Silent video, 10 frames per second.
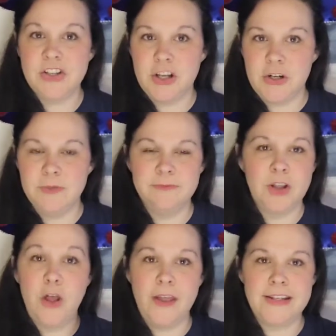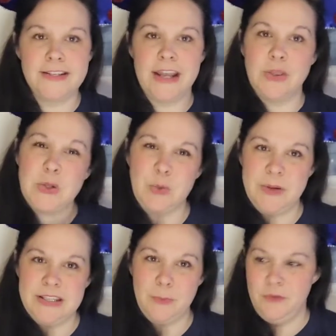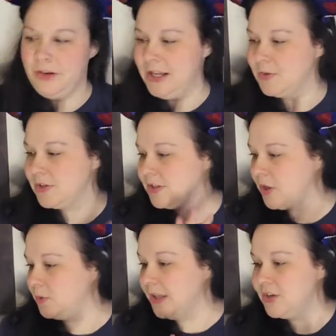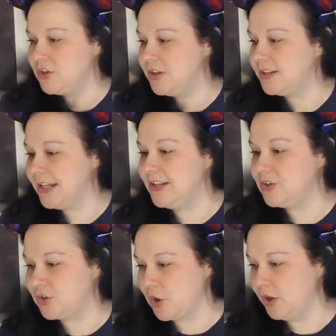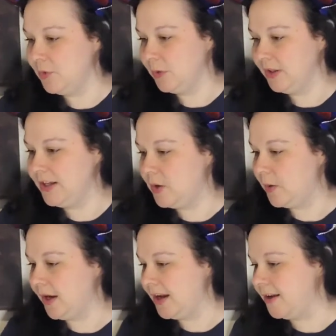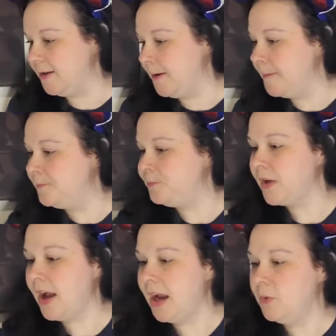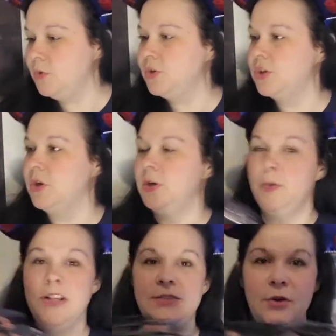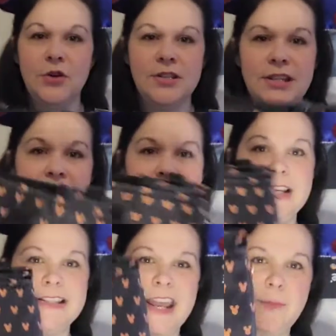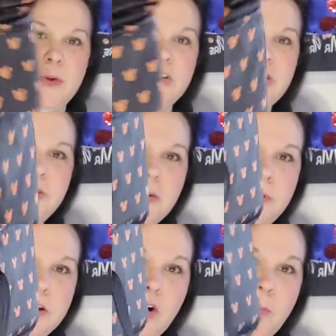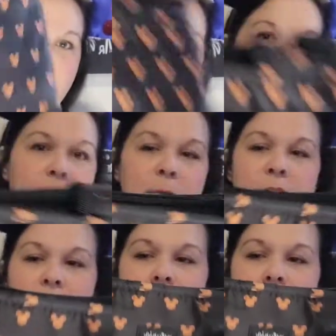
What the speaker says: So all that to say, those will be separate videos. So let's just get started really quick. I will show you this first thing is a Petunia pickle bottom.